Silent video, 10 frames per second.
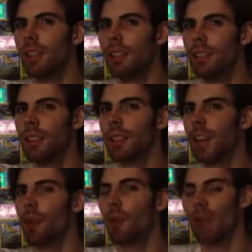it's just
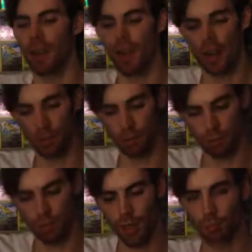kind of weird how
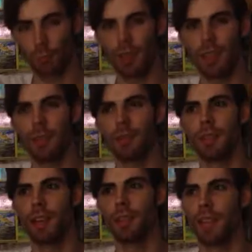trends repeat
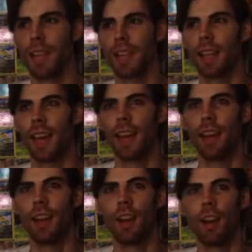themselves. The deck that,
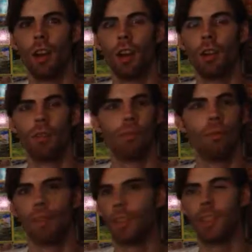
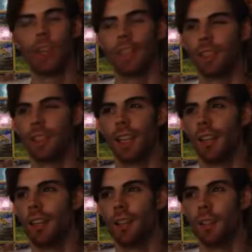like I
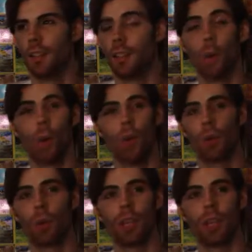said, 2 years ago won the World